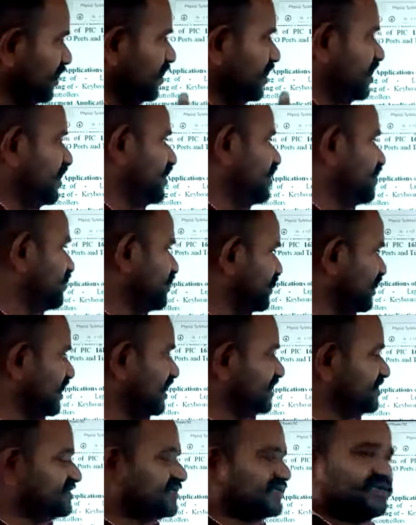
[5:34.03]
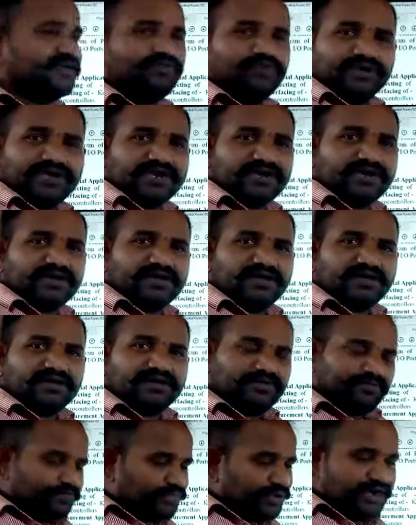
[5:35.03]
And LCD we can
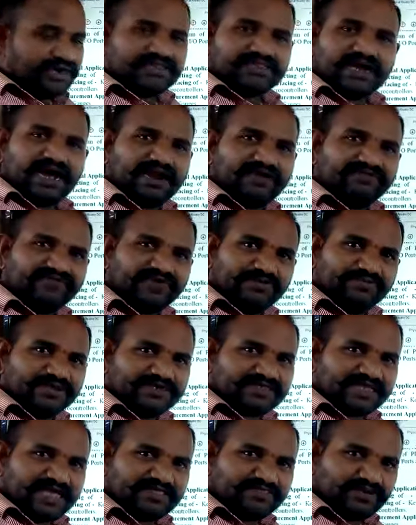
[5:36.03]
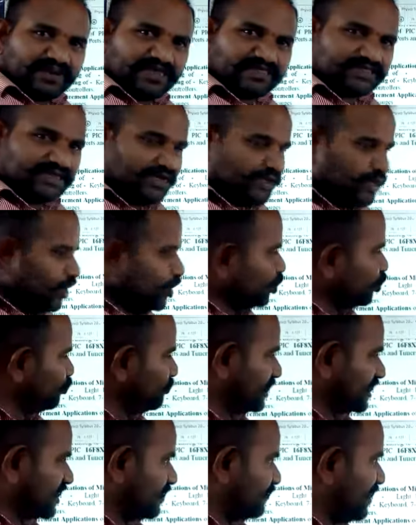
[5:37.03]
print the alphabets as well as the
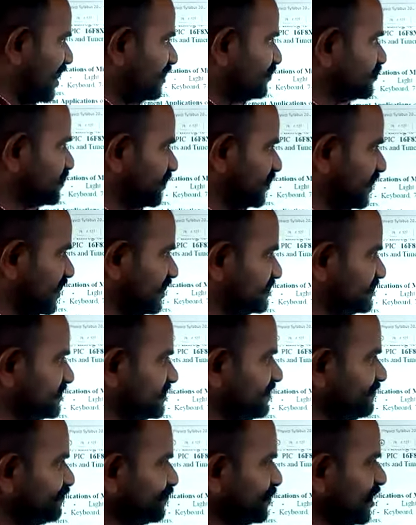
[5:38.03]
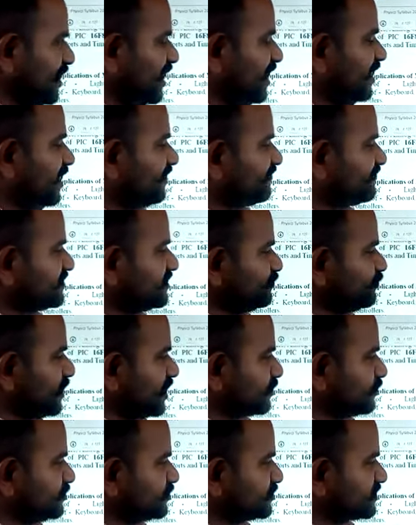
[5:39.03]
numerical values on the LCD. And after that we are
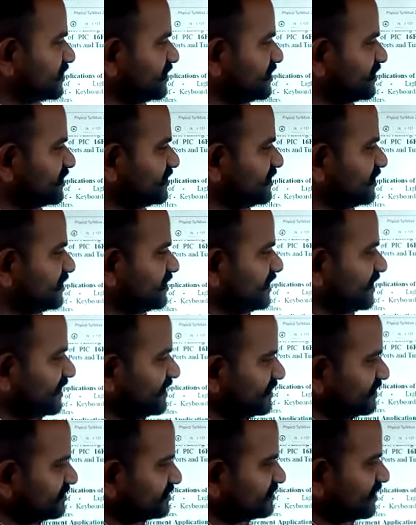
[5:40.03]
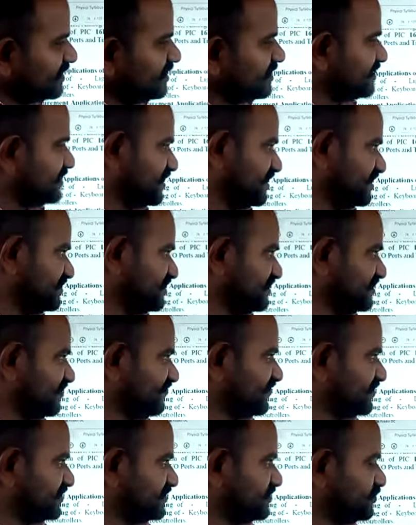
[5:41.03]
going to study the ADC and the DAC
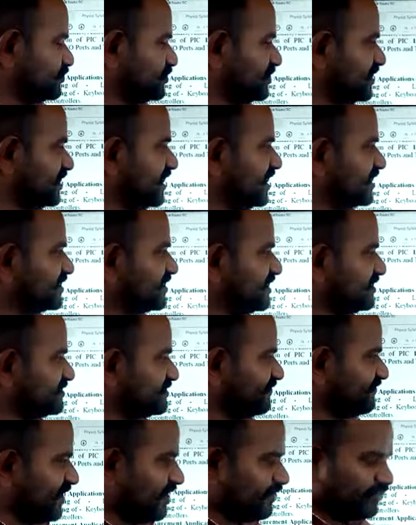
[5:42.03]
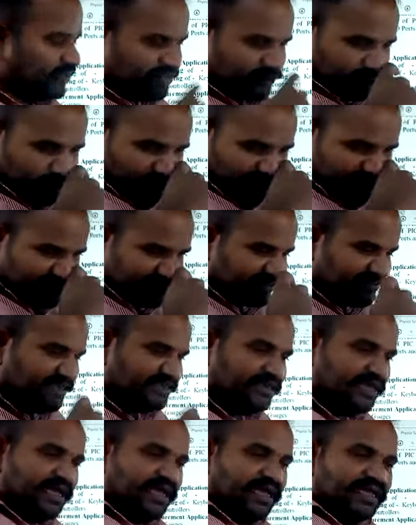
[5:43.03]
interface into the 8965. So as I said,
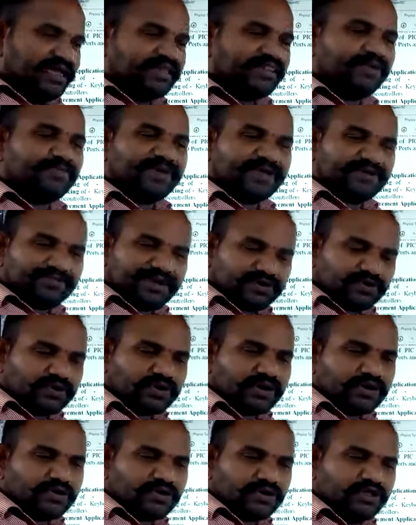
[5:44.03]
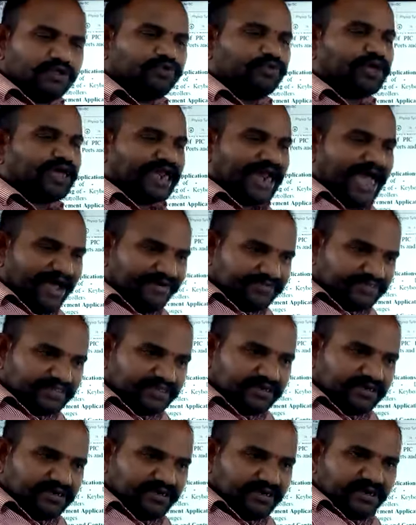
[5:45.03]
in the PIC microcontroller we are having
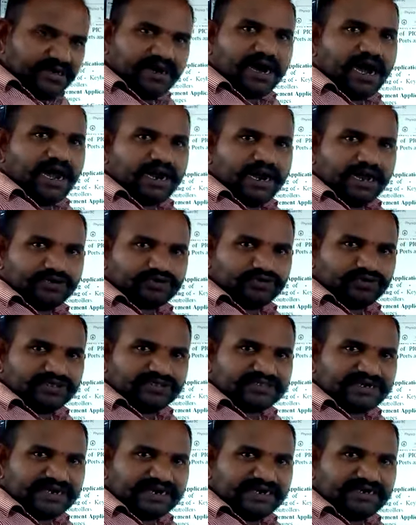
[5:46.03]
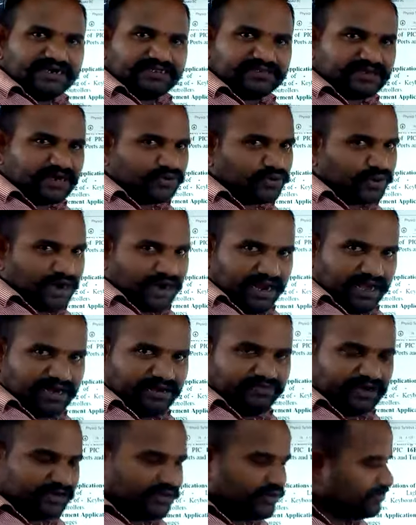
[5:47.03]
the analog to digital and digital to analog
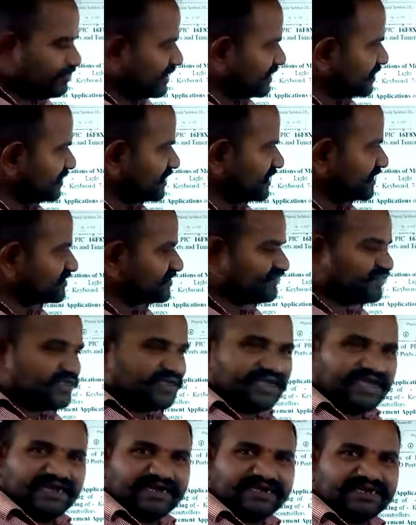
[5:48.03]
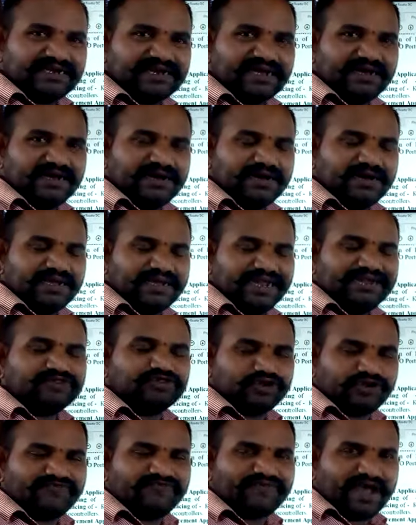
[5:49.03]
converter, but in case of the
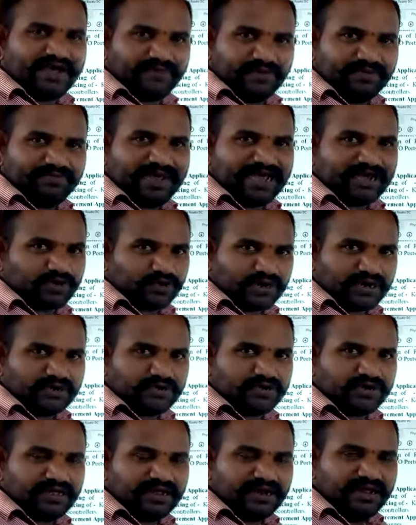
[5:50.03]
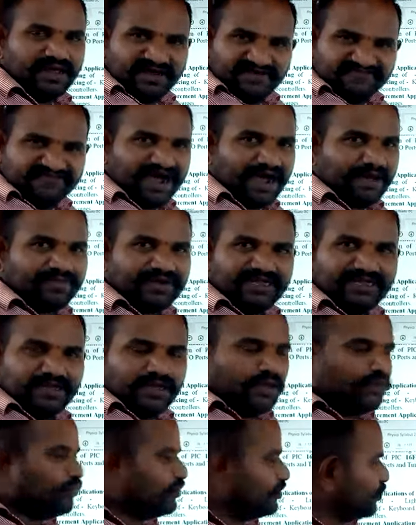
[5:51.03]
8051 microcontroller family,
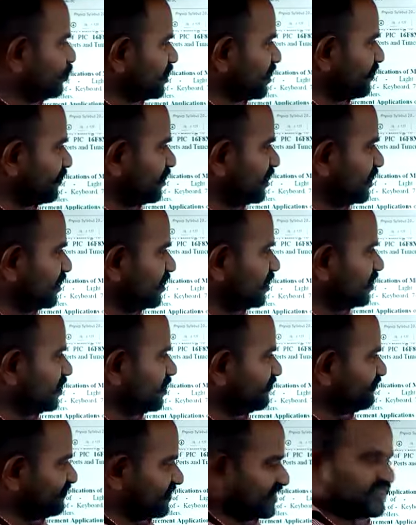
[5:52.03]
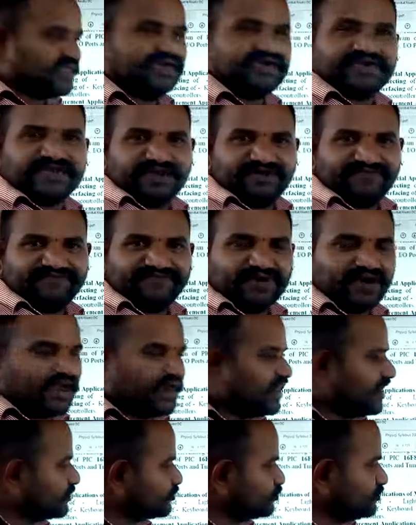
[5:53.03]
we don't have the facility of
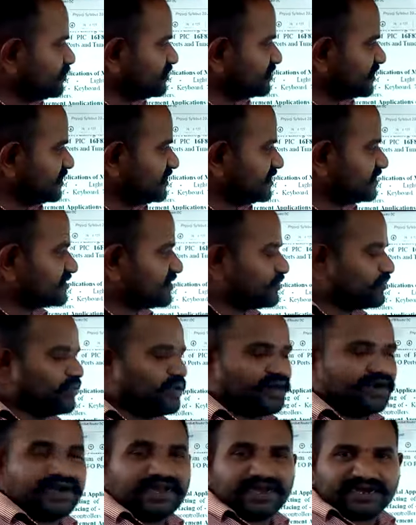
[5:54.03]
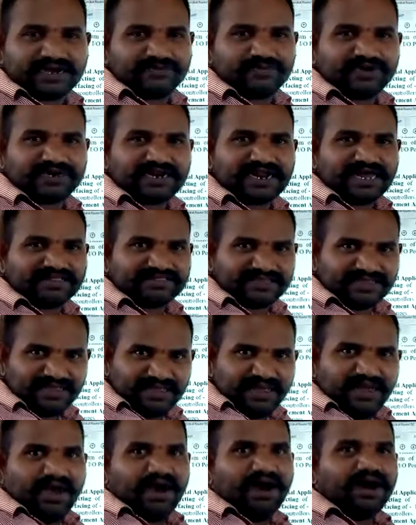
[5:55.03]
analog to digital, digital to analog converter as a
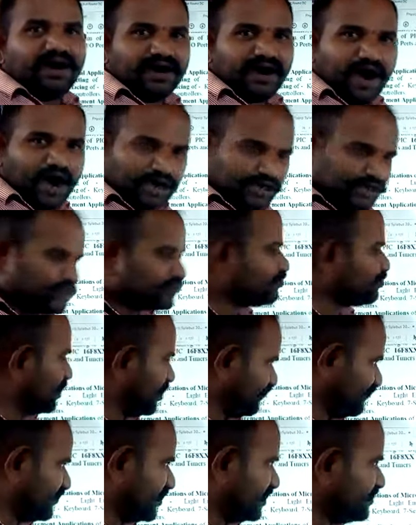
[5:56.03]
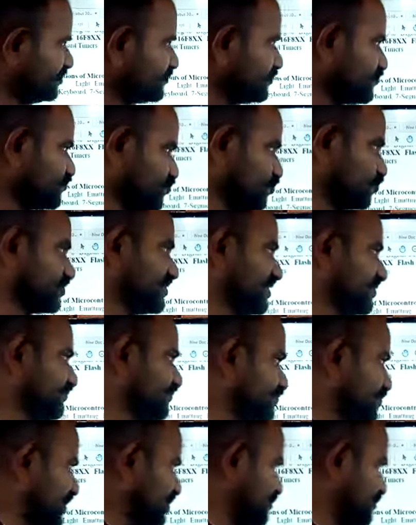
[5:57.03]
on-chip peripherals. So that's why we are